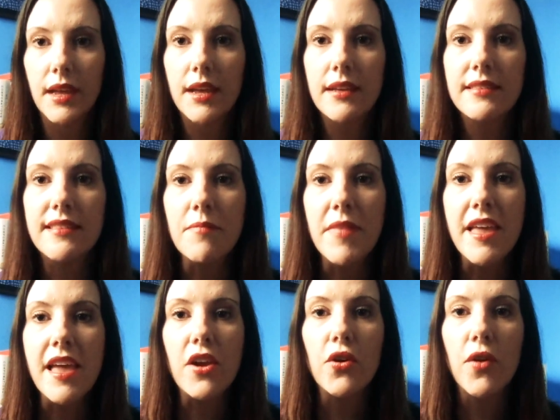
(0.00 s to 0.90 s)

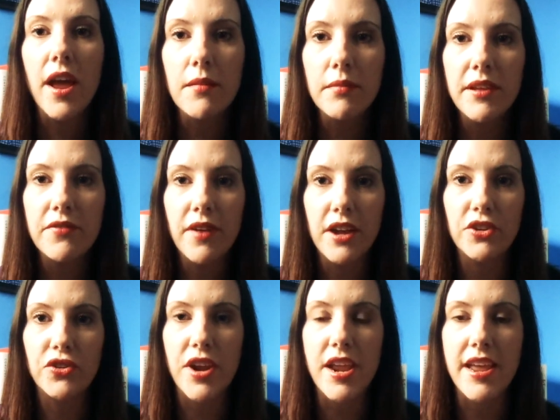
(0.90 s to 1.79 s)
something incredibly
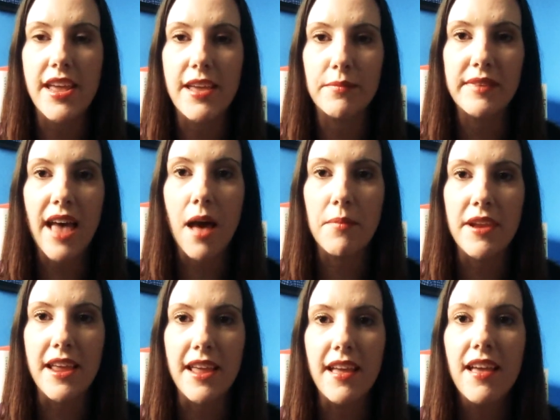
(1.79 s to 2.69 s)
frustrating keeps
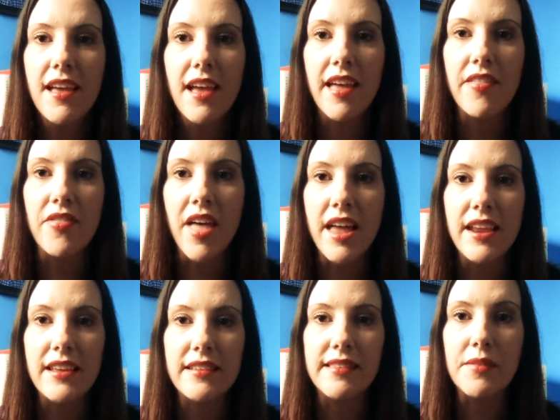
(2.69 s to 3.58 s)
happening, and
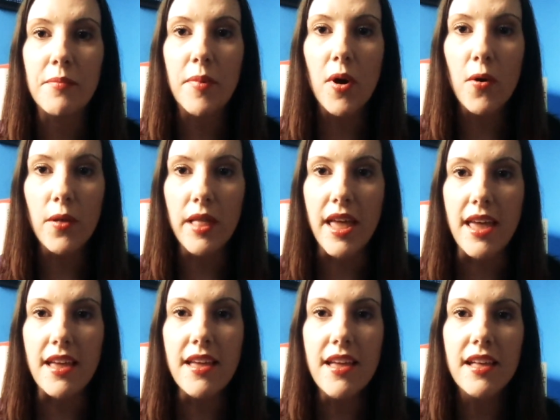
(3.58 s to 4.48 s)
that is the
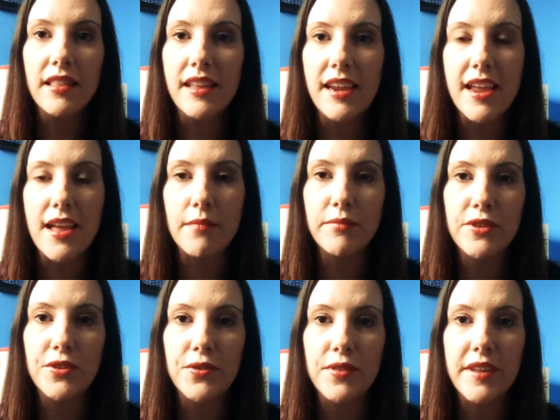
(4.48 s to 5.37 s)
polling leading up
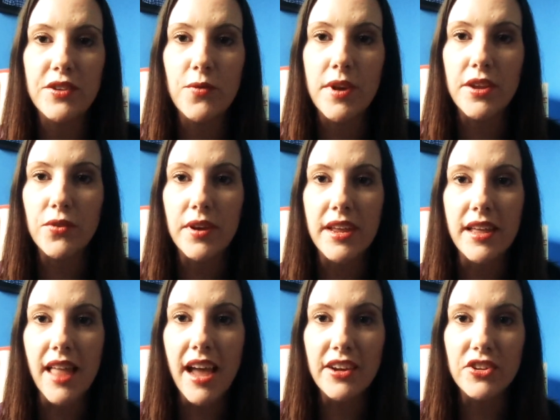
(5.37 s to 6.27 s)
to the 2020
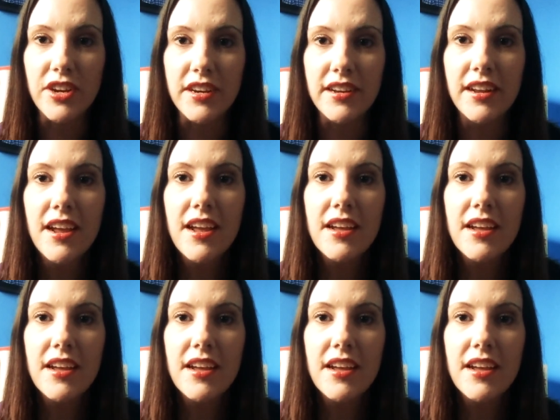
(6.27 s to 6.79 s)
election.